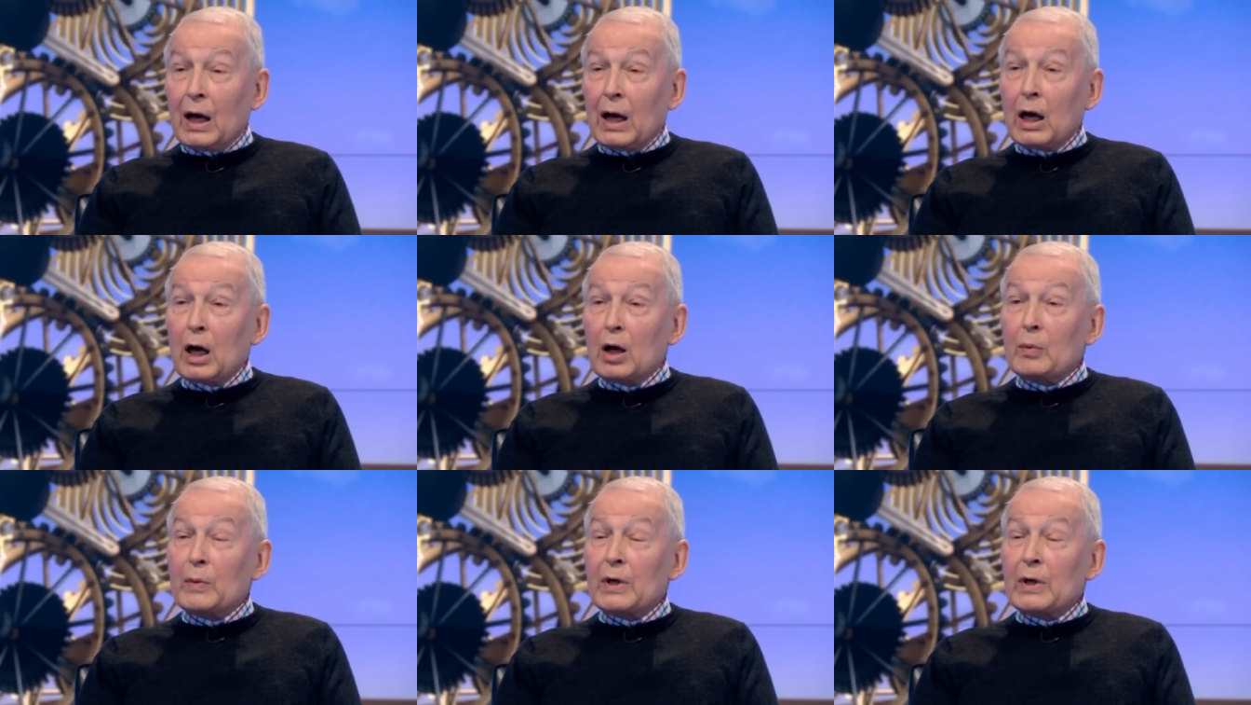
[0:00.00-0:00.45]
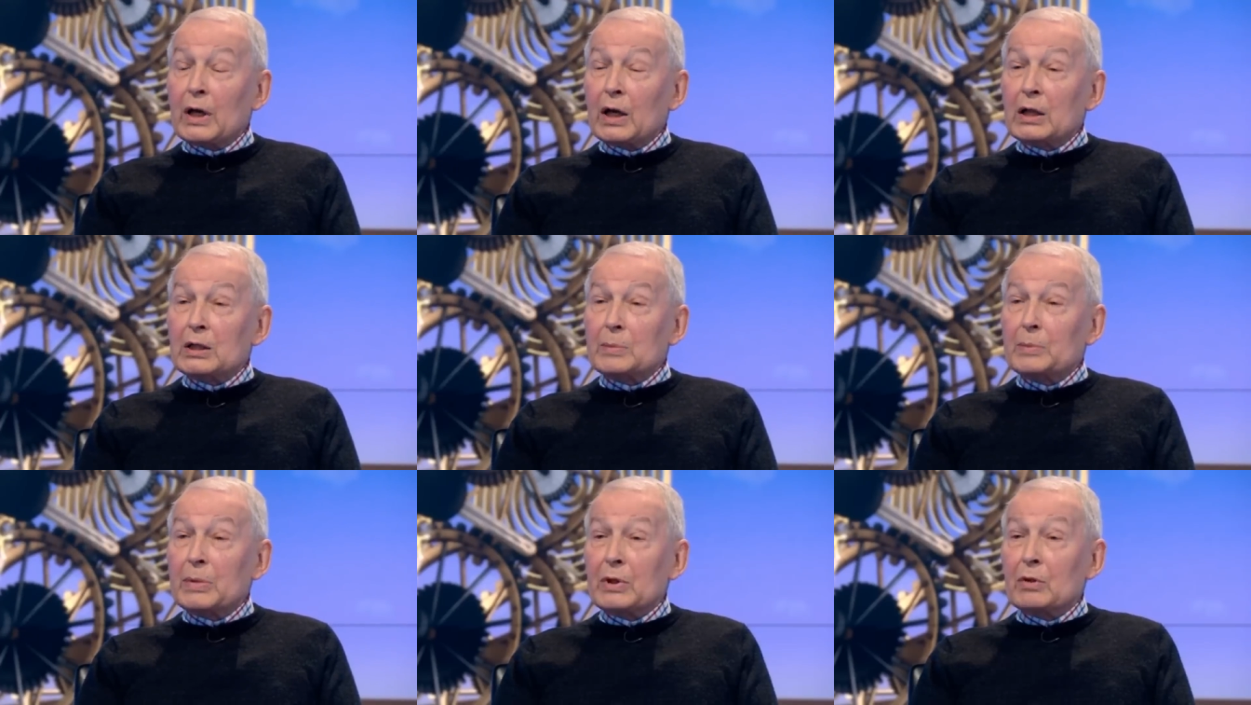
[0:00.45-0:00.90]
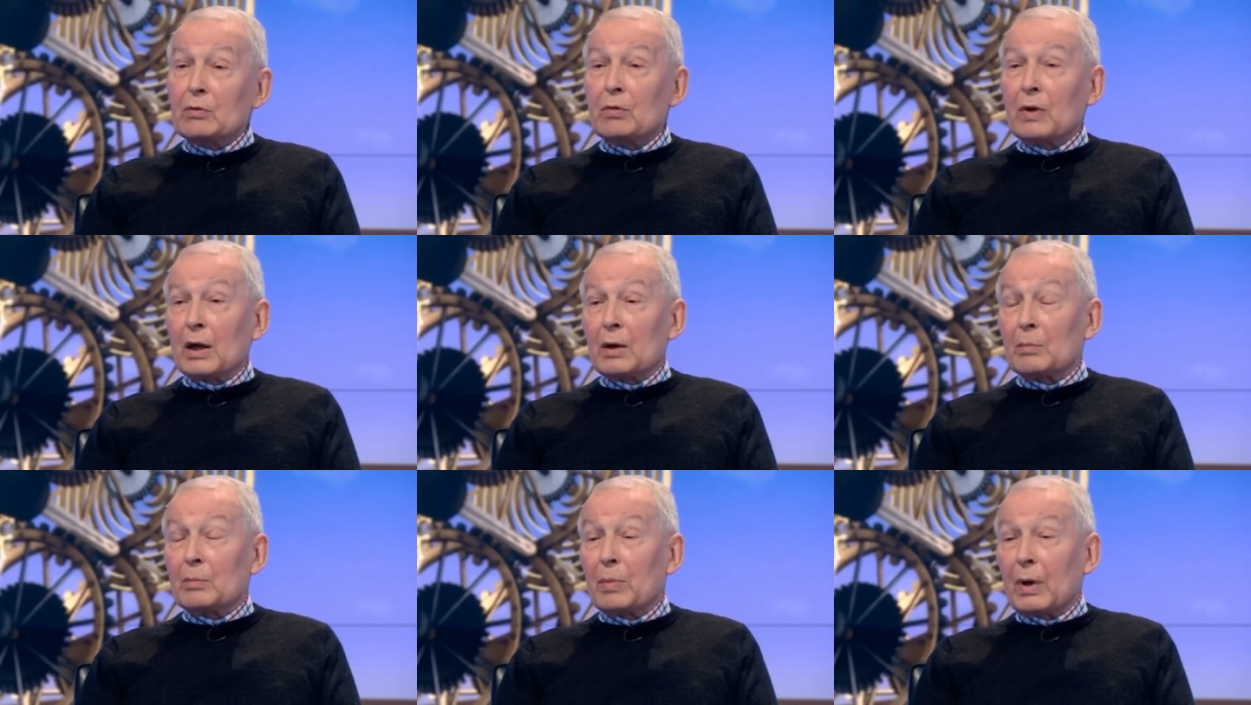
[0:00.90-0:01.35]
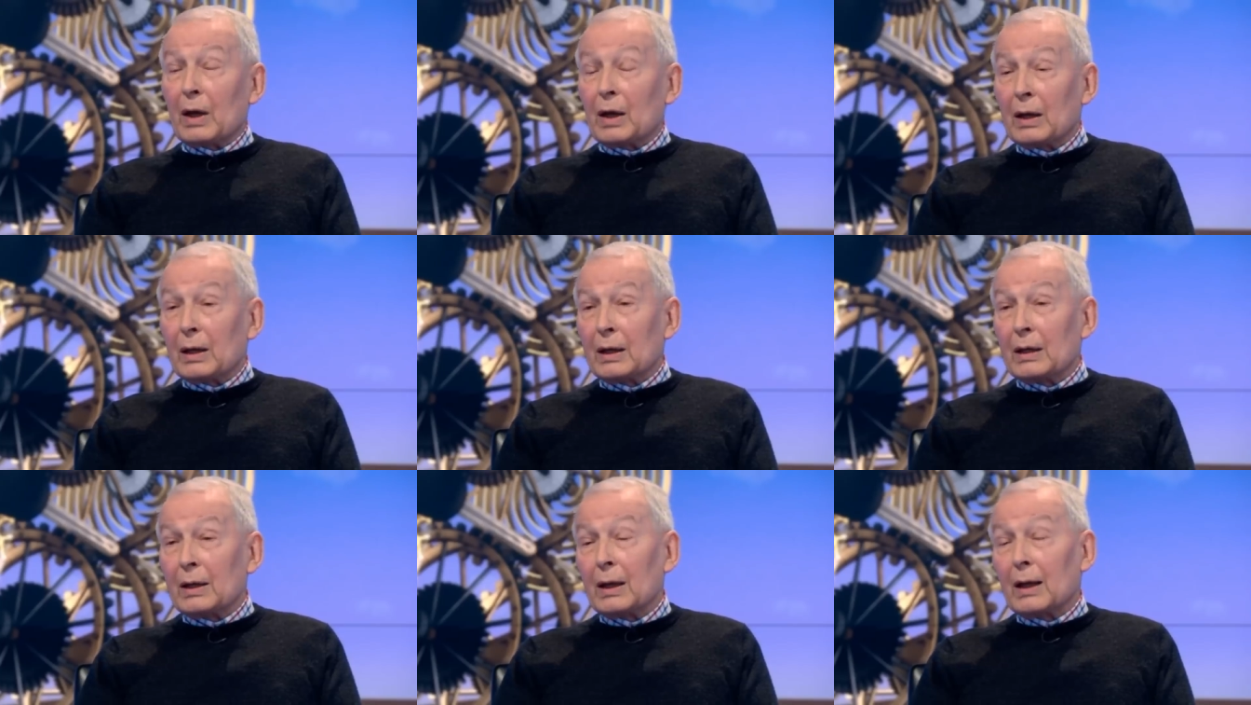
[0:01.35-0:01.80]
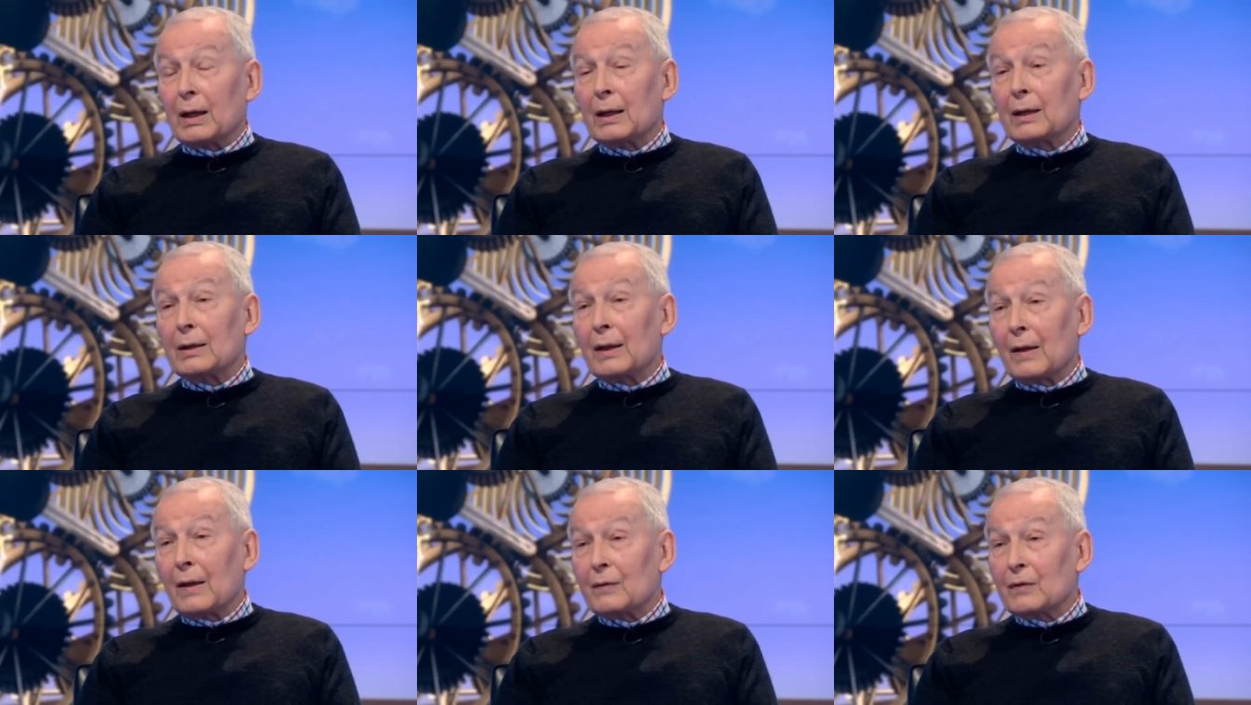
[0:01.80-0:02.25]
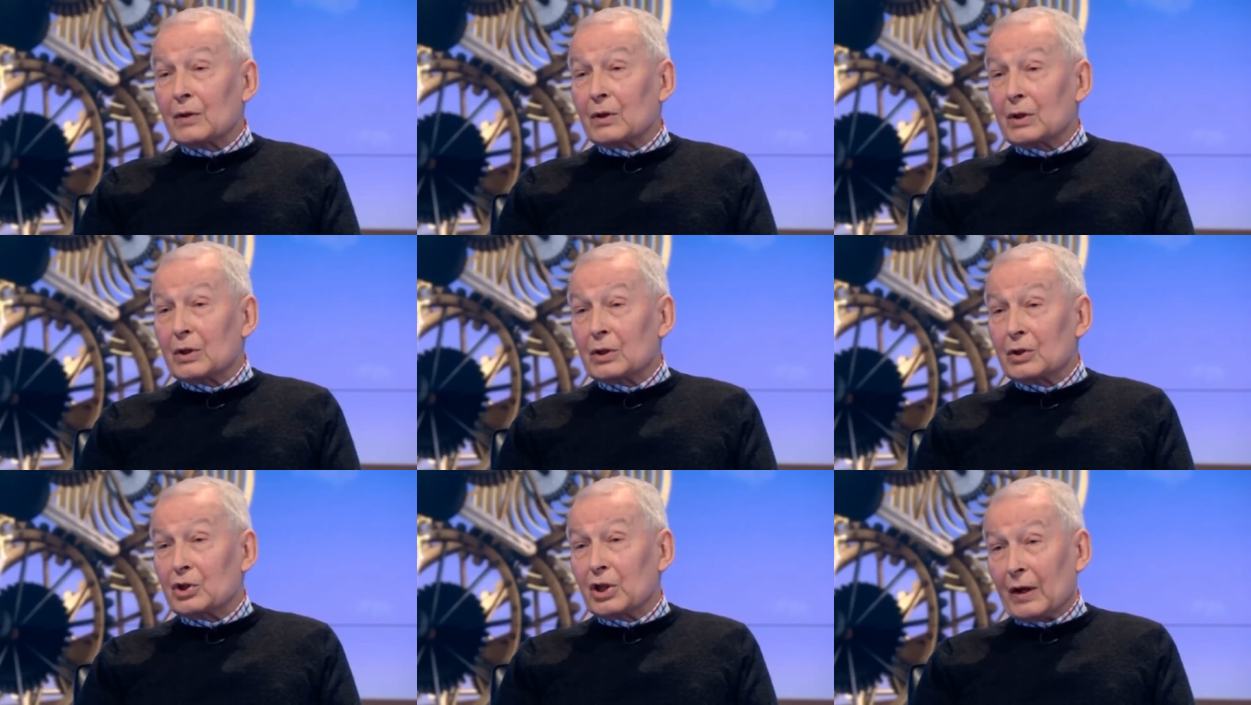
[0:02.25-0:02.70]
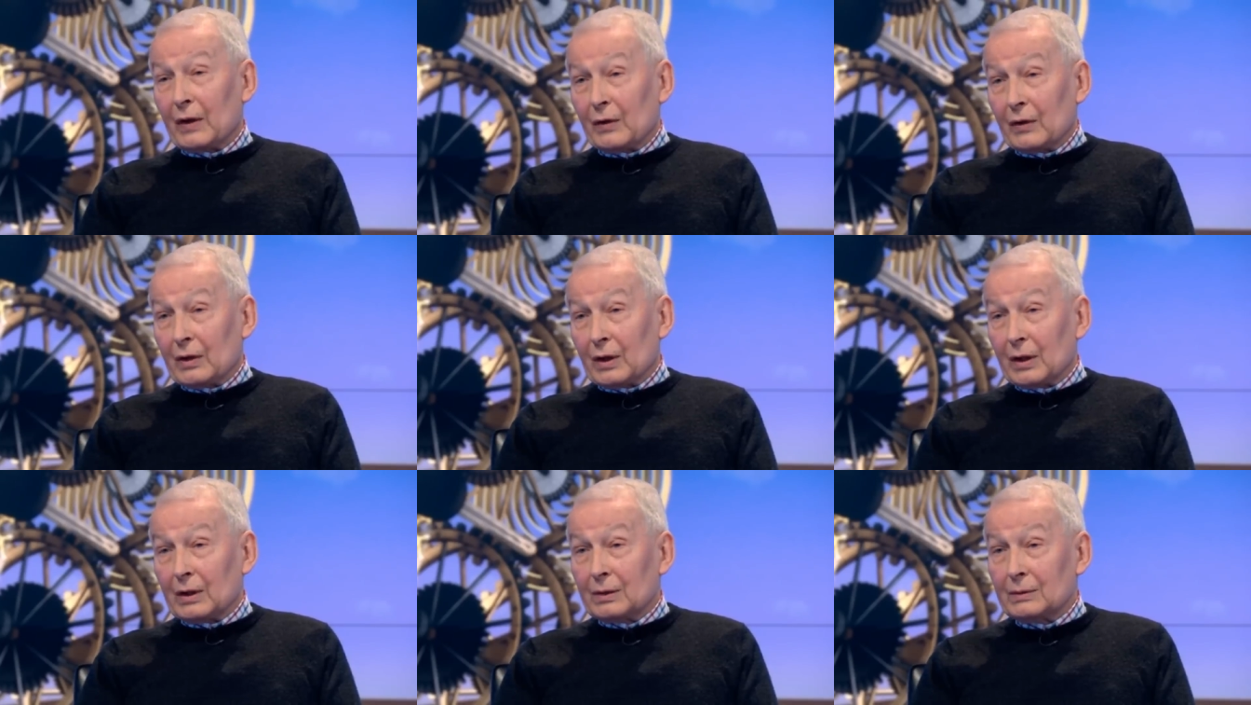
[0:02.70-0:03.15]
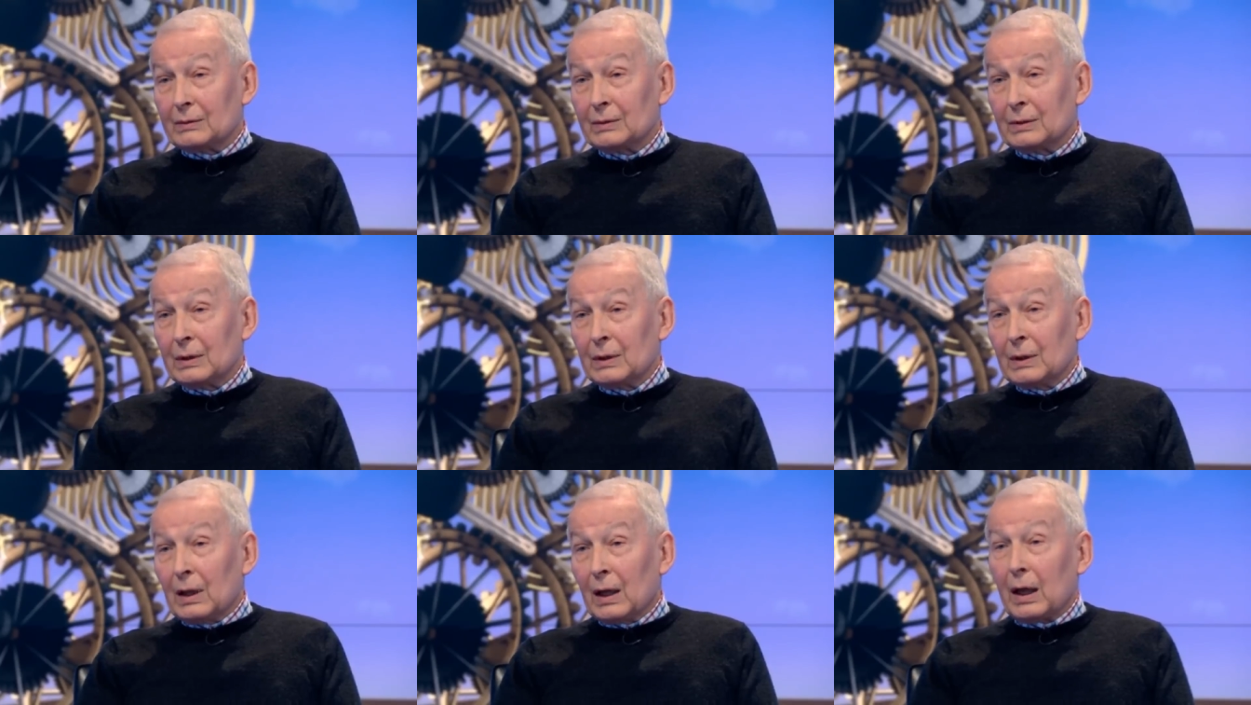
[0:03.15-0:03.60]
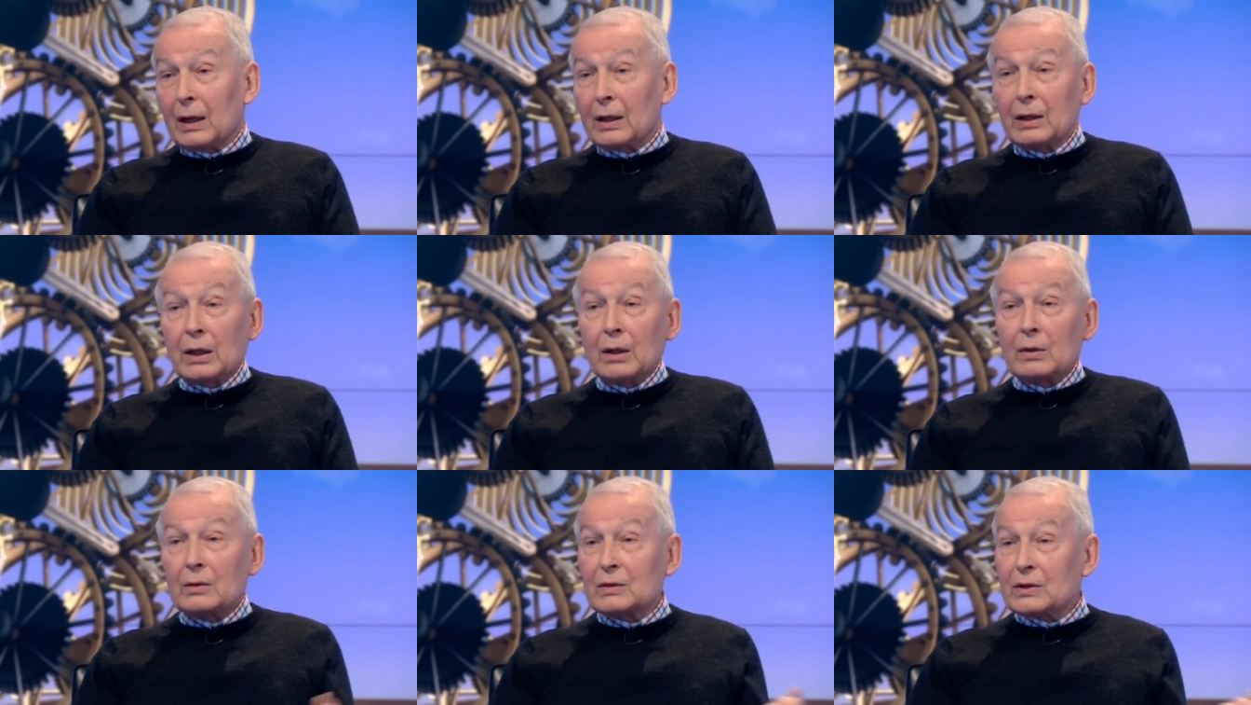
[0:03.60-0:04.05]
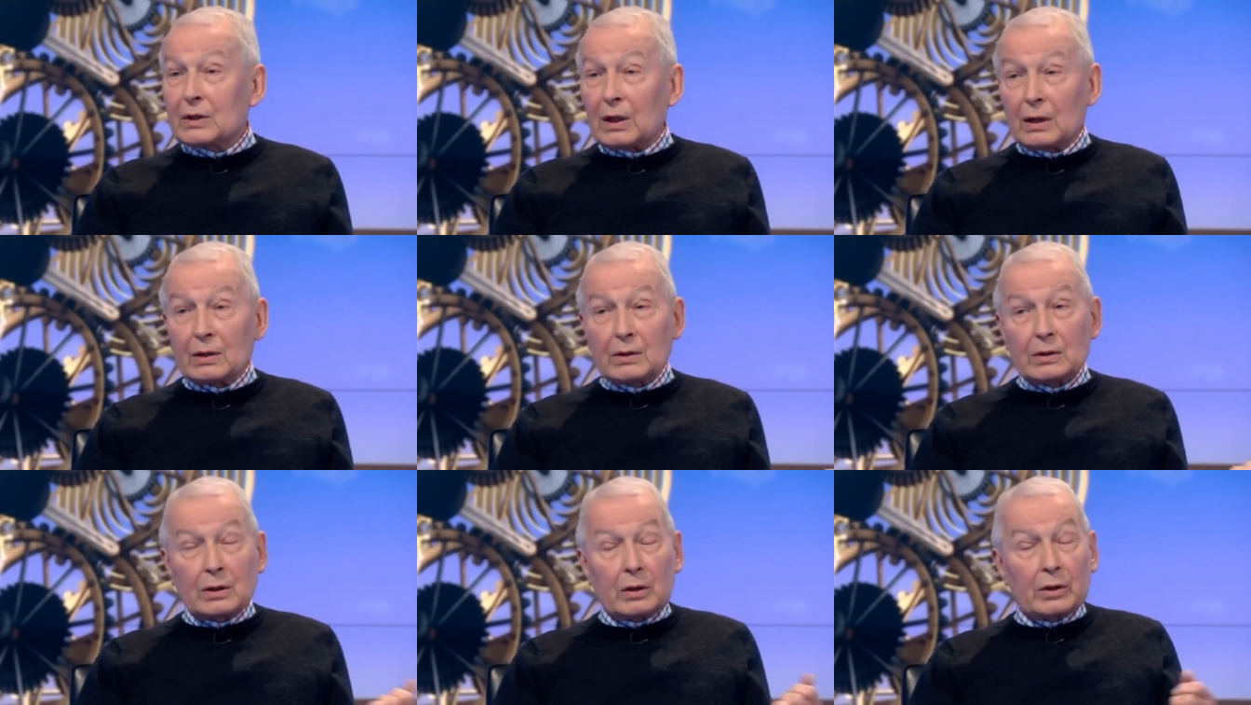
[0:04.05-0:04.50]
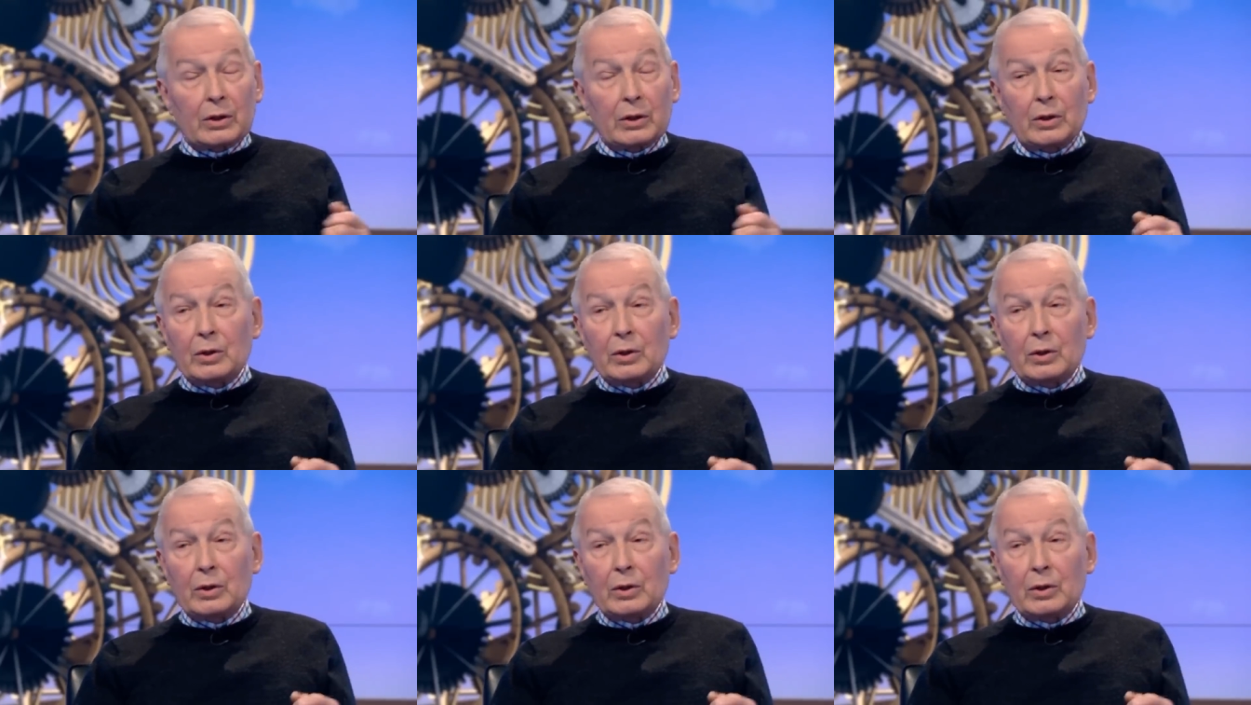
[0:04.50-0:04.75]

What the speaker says: are we going to be run by a London agenda? I know Stella's got